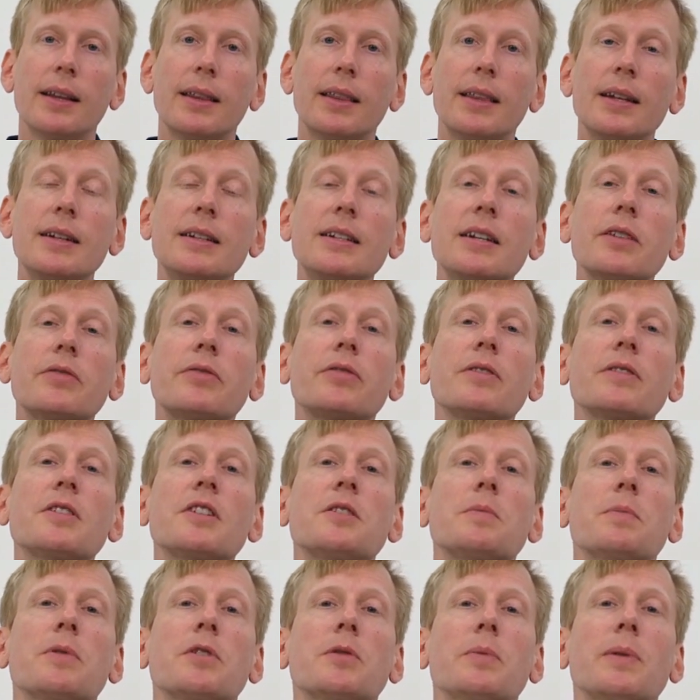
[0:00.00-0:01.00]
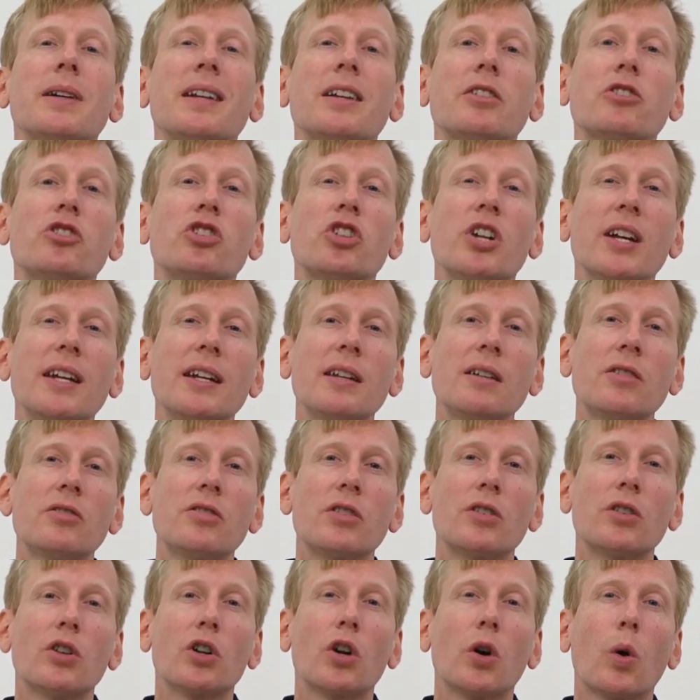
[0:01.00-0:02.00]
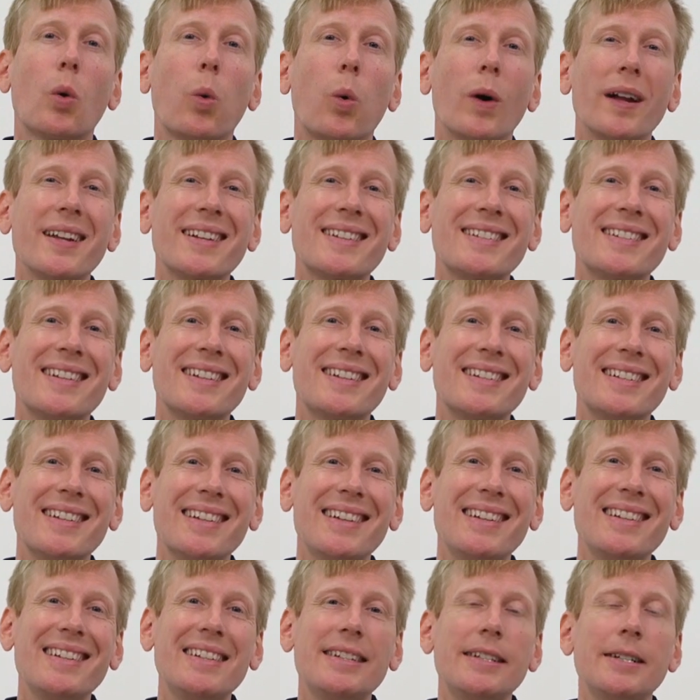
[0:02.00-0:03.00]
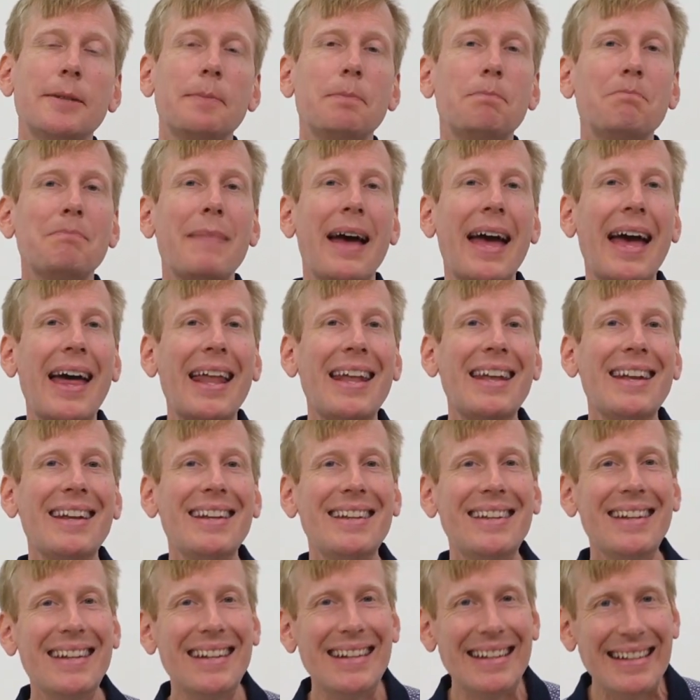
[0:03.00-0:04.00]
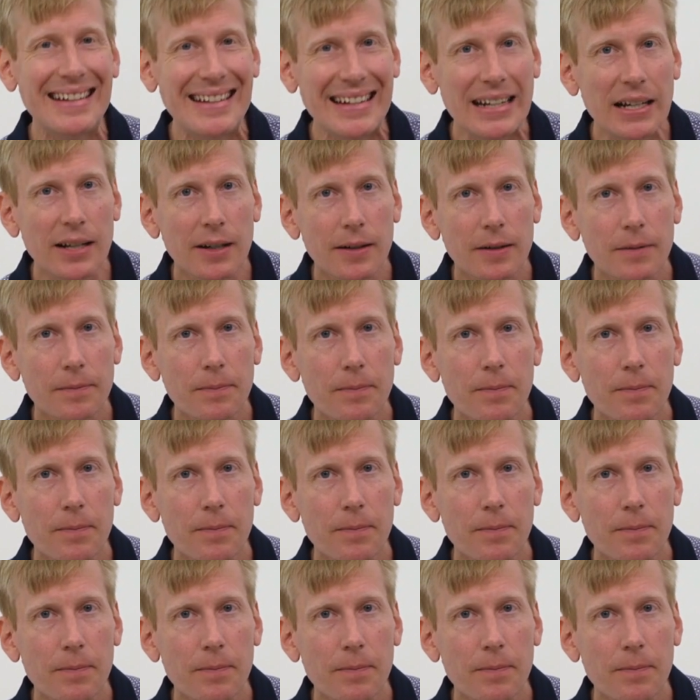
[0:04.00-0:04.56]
The difference between a change in quantity demanded